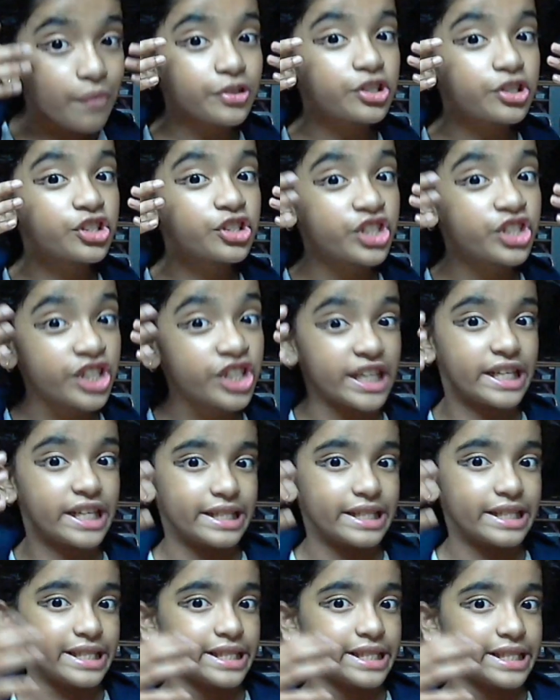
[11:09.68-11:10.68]
for the
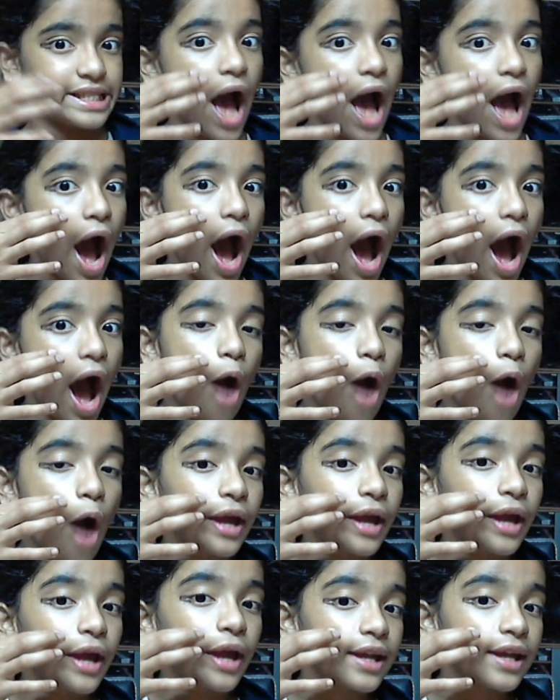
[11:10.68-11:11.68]
cheeks,
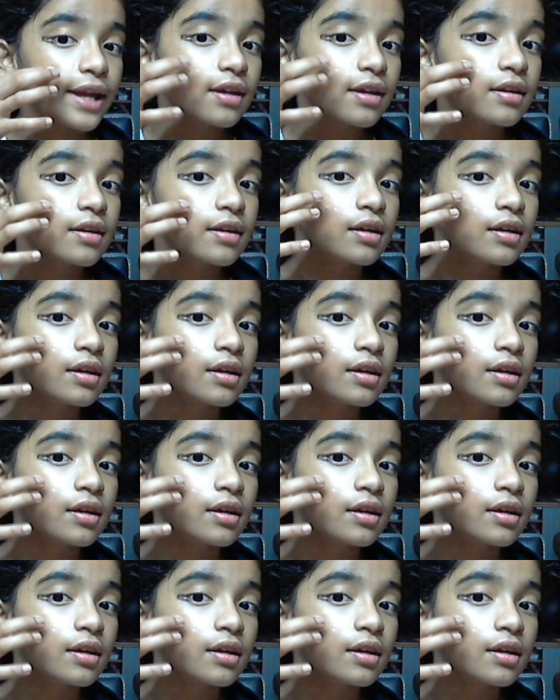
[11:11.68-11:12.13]
okay?